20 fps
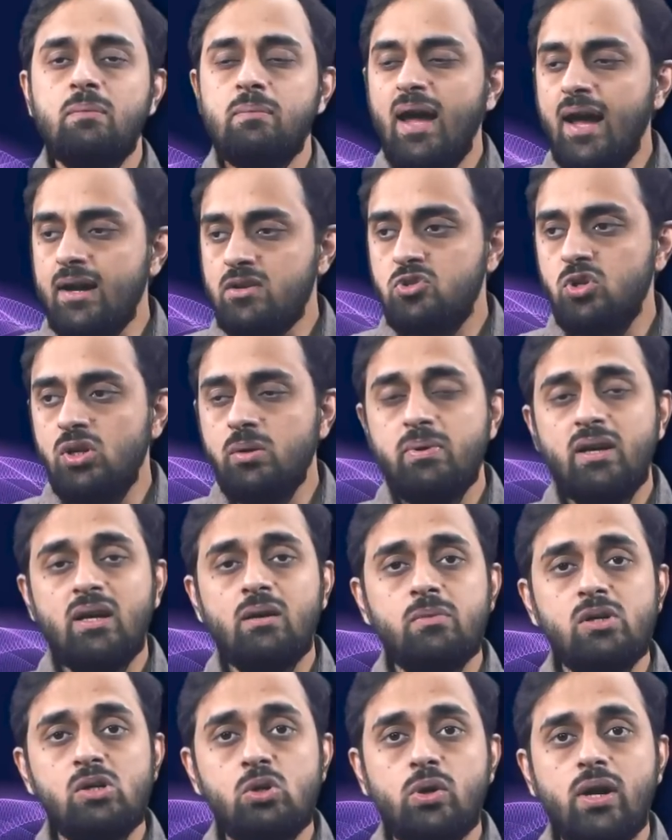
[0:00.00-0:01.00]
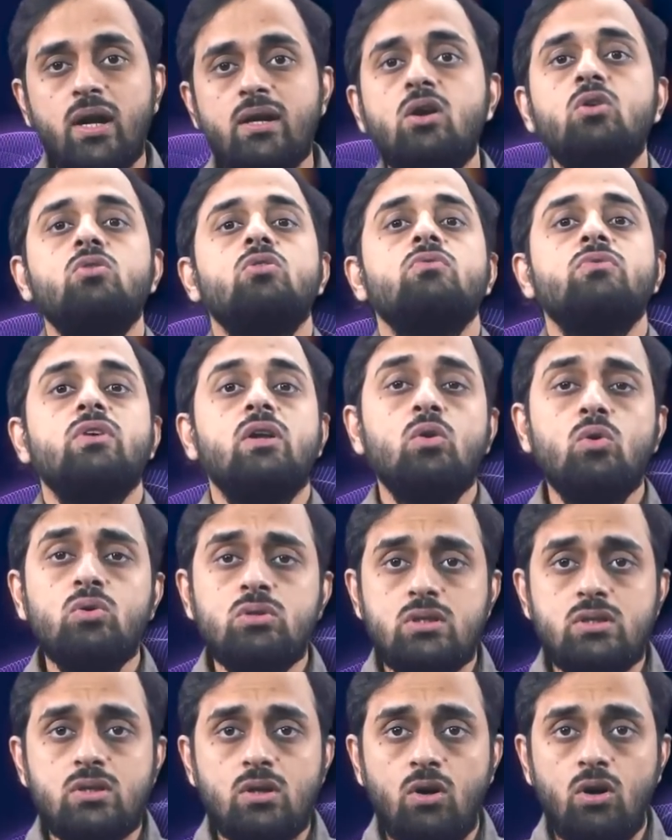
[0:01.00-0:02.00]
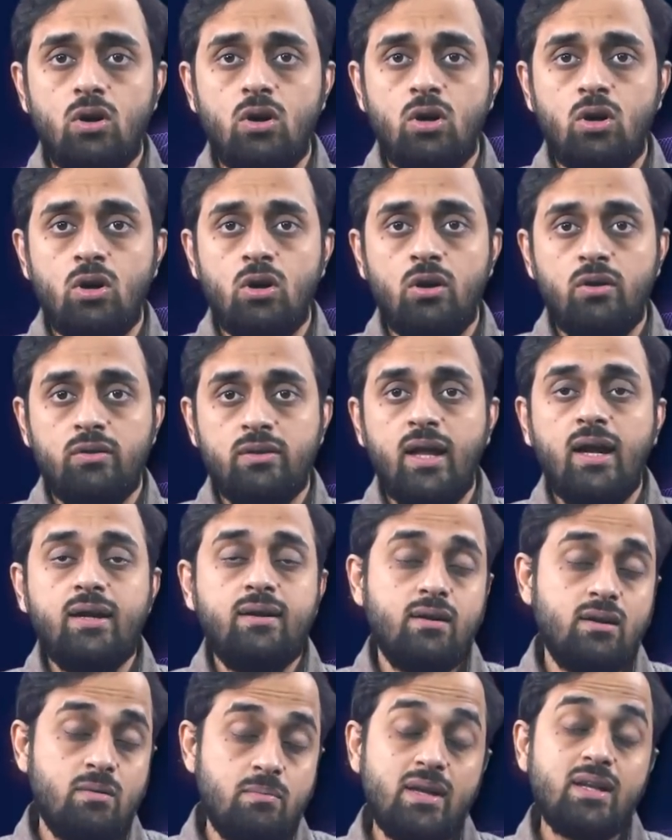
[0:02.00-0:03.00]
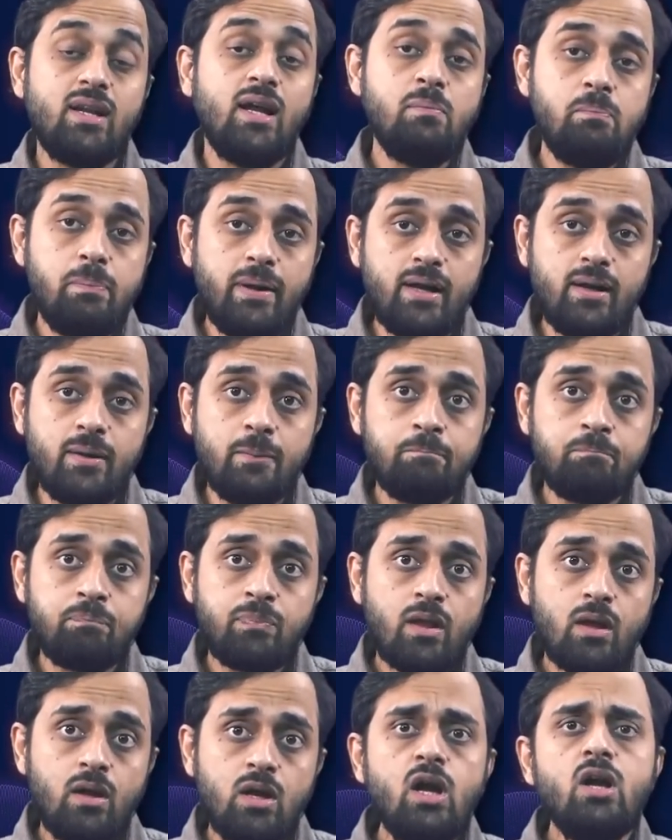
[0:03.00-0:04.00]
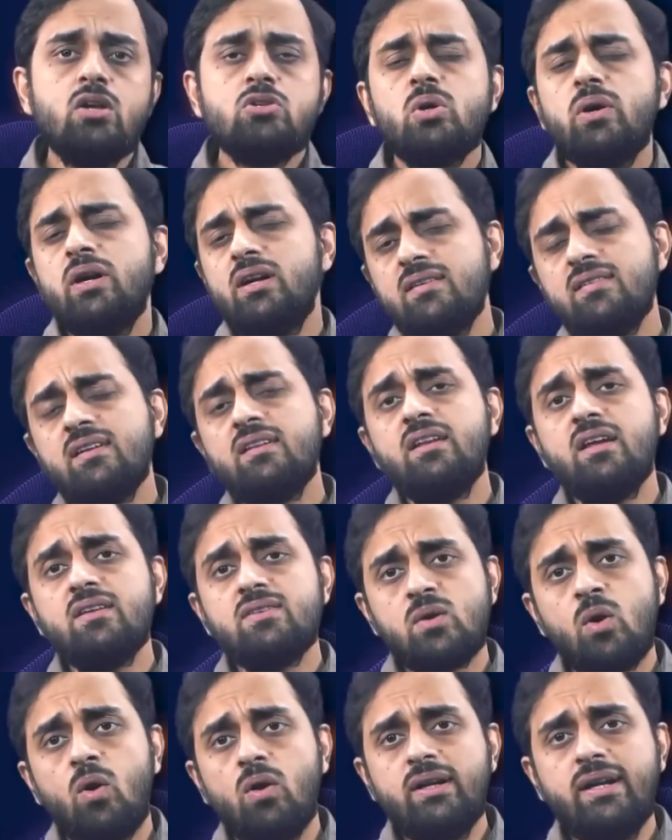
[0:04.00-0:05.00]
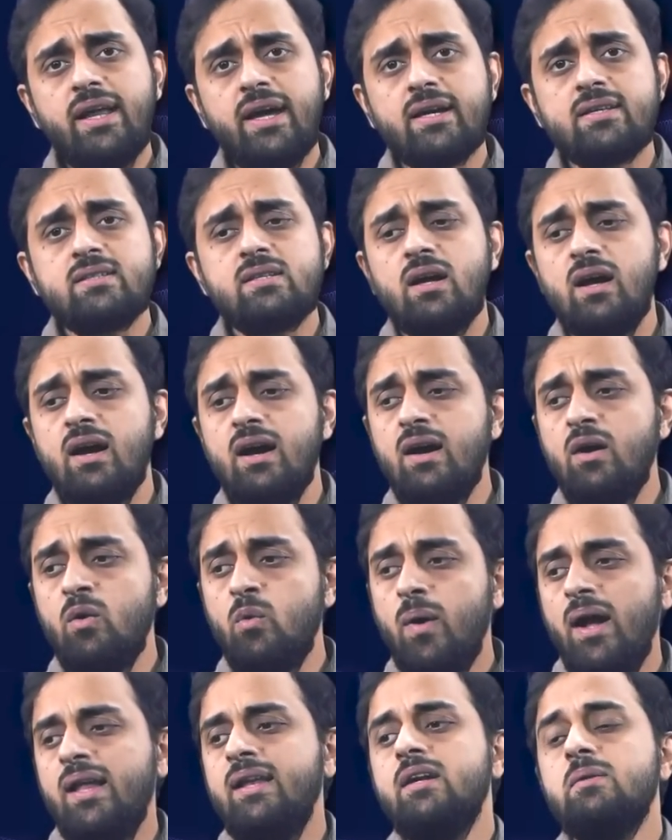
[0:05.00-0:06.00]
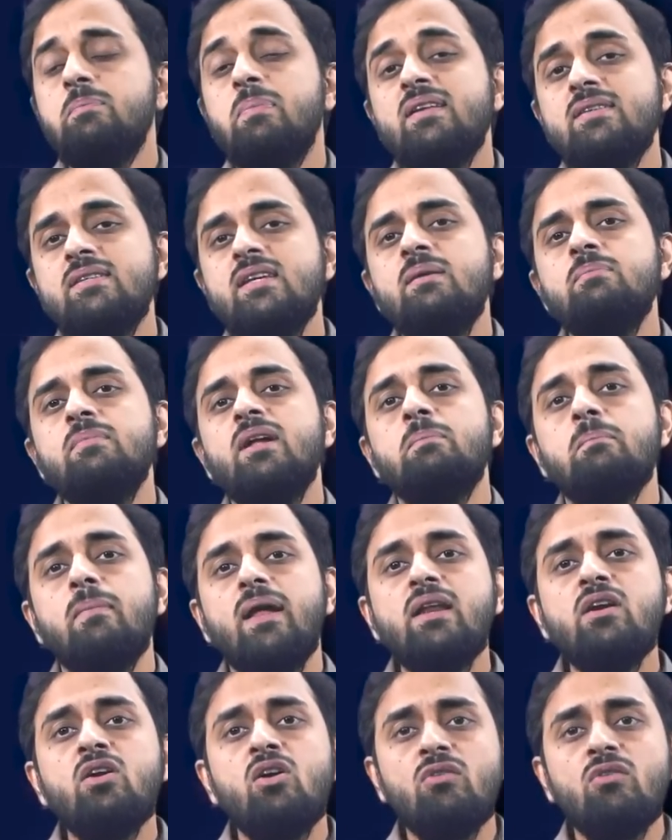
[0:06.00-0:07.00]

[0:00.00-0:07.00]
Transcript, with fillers: they may actually be able to get out of their loans uh, that remain unpaid. So it is in this context, uh, while it may seem that many